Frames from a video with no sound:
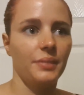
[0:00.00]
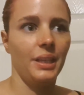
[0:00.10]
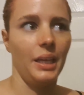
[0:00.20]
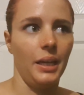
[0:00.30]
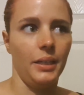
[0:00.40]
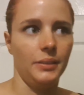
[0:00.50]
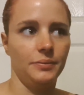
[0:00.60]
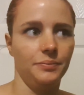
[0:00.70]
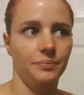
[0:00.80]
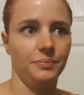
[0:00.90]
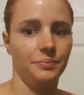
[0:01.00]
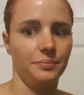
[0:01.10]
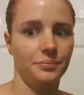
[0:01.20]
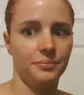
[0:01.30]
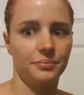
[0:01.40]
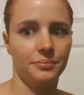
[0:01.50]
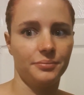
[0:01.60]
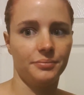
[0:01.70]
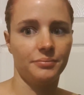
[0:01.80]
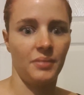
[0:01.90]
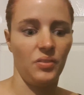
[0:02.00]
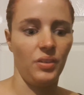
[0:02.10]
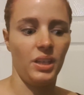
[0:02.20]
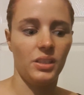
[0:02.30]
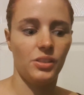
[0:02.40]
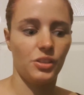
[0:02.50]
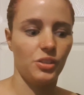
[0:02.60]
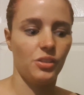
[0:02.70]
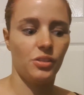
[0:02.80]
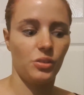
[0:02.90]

yeah, my feet just